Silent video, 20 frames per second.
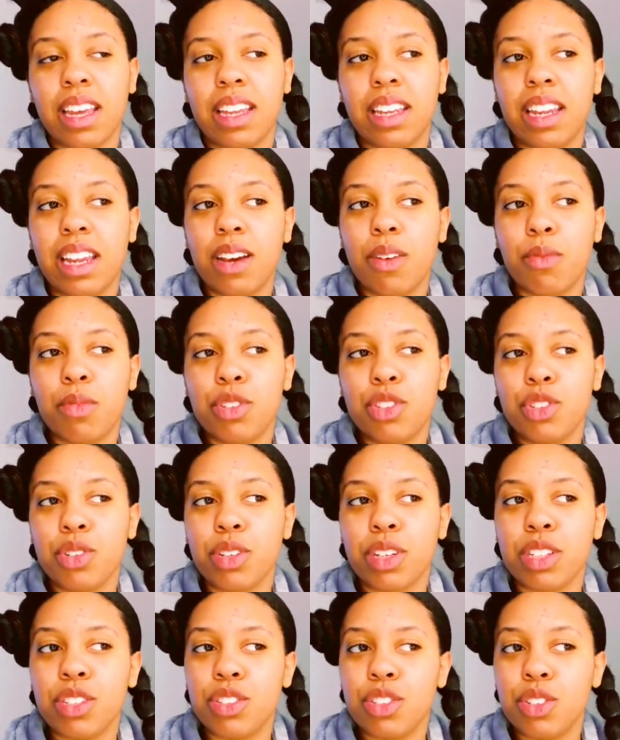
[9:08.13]
Now what you
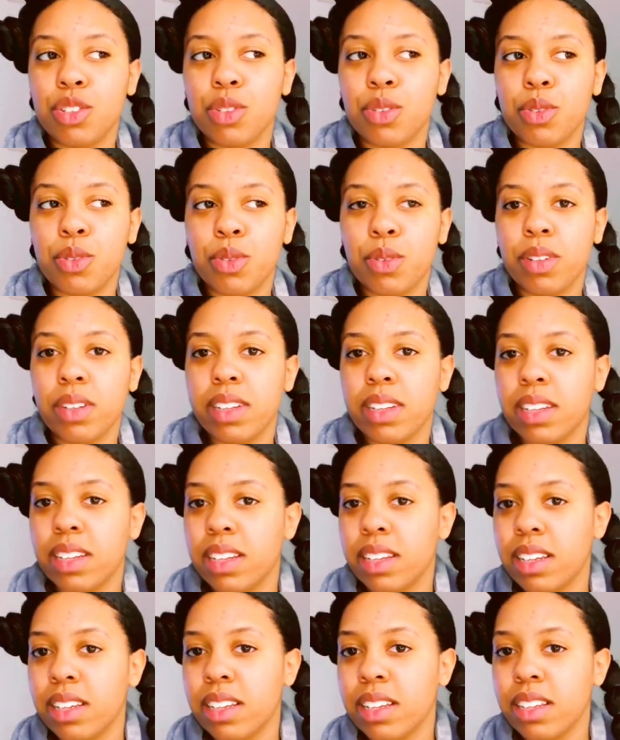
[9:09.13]
can do
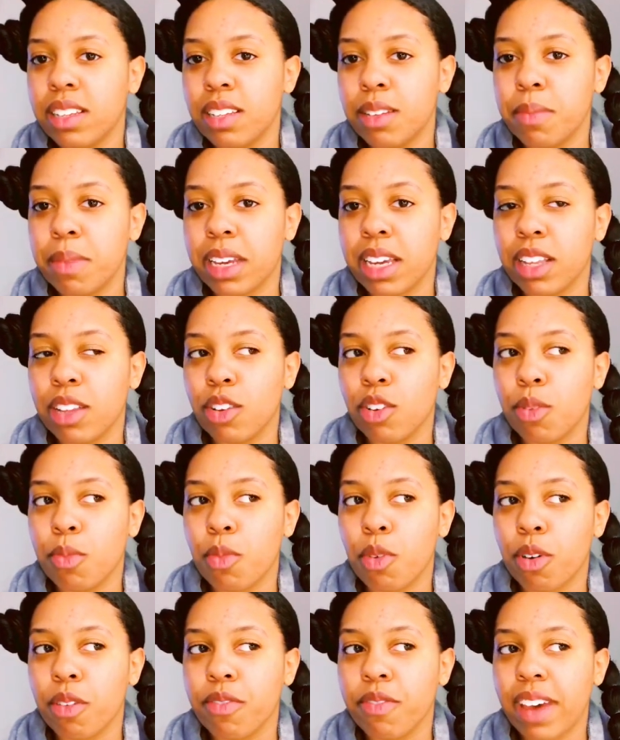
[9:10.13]
to make it a little
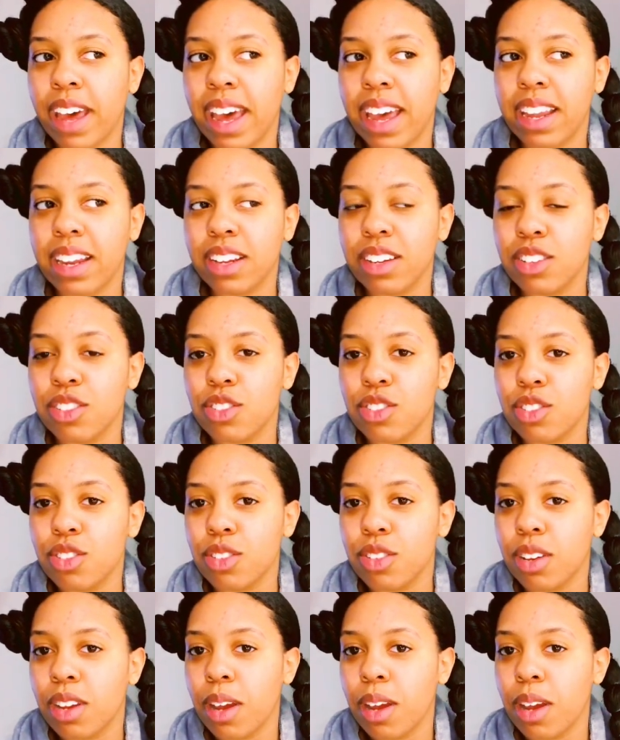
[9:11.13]
more fat is